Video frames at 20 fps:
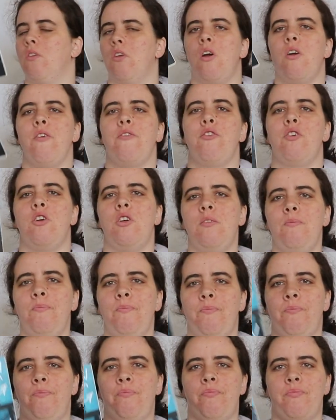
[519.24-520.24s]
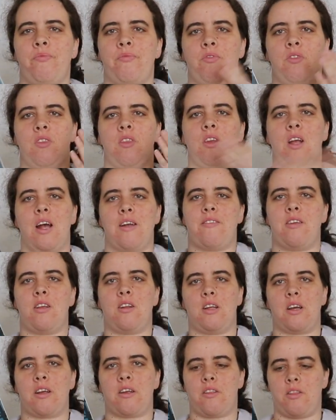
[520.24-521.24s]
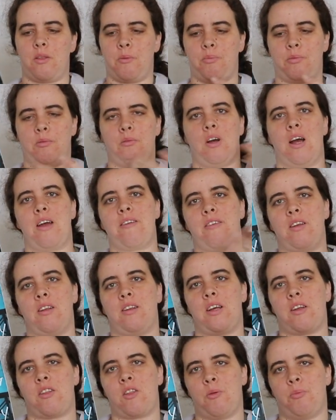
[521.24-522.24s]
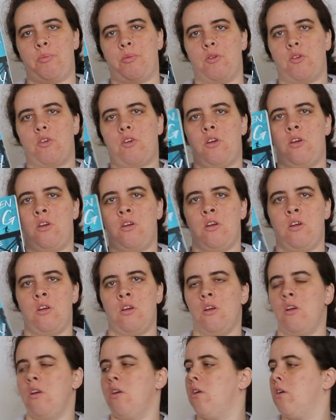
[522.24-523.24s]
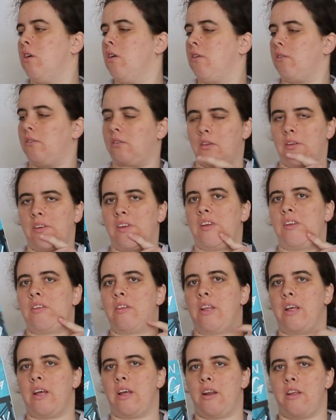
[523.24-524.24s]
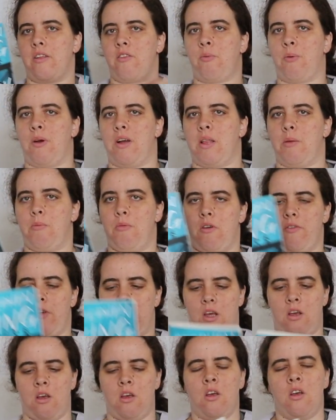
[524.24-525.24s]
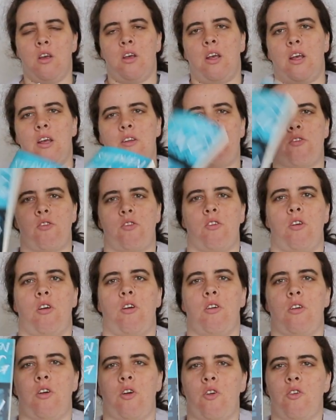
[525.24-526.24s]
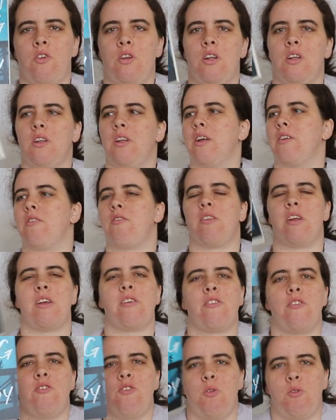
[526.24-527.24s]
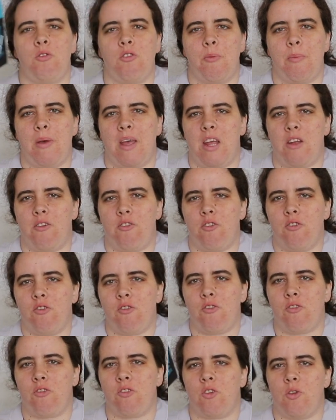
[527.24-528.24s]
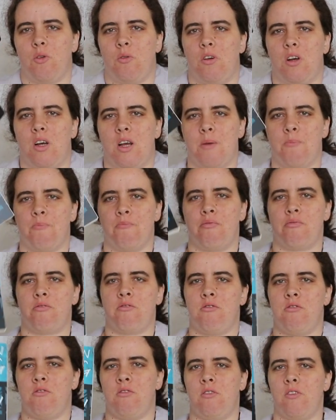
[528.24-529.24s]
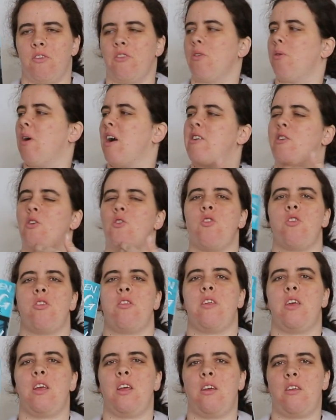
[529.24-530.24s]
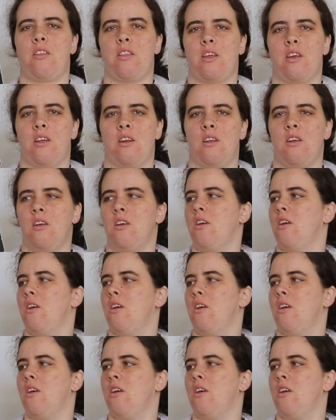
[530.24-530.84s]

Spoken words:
Overall, I did like the book that inspired the movie. It's less than 200 pages, so I don't think that